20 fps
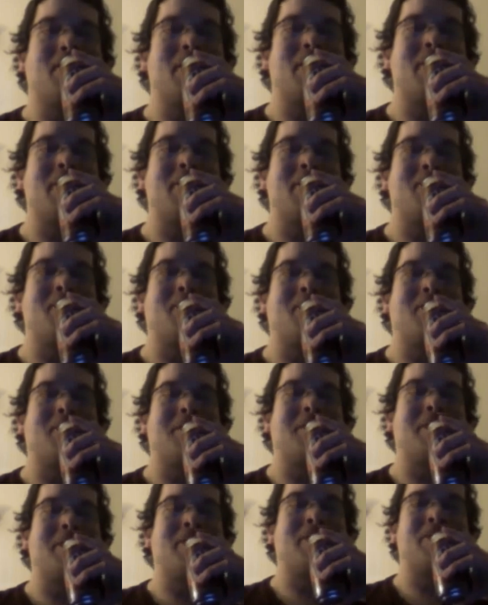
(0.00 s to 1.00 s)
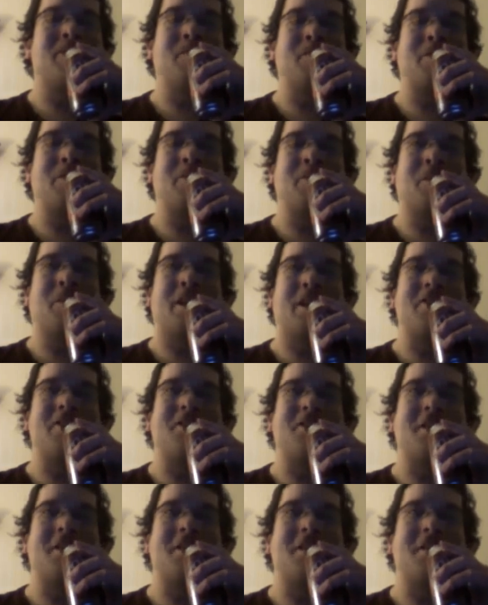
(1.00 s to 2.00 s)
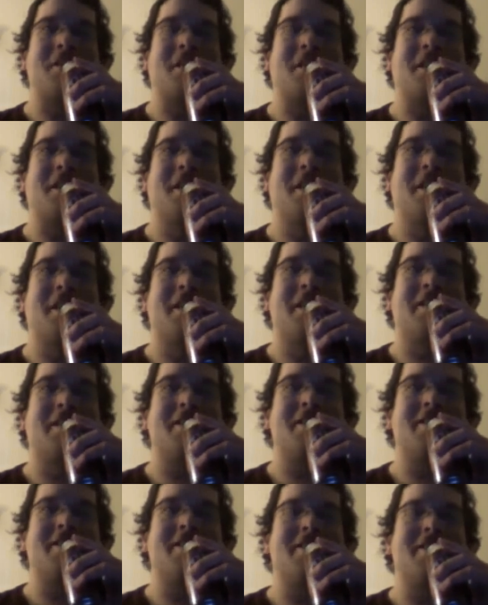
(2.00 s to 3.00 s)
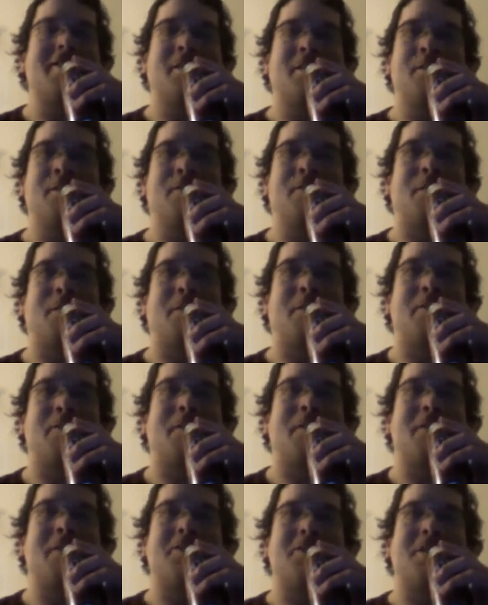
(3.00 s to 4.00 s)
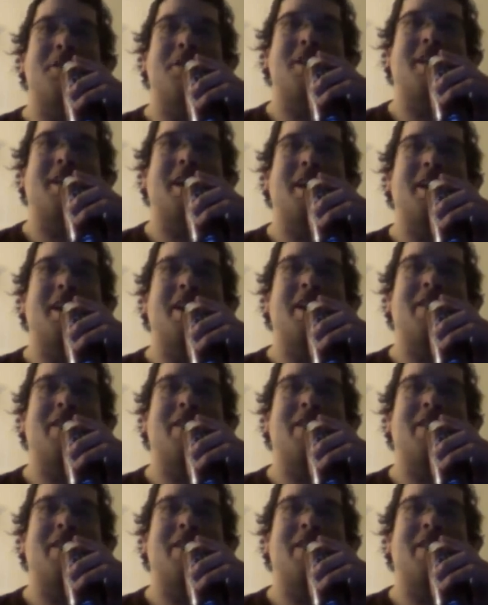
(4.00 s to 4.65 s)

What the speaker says: one of those movies that when you watch it, you're like, this is so far-fetched, it can't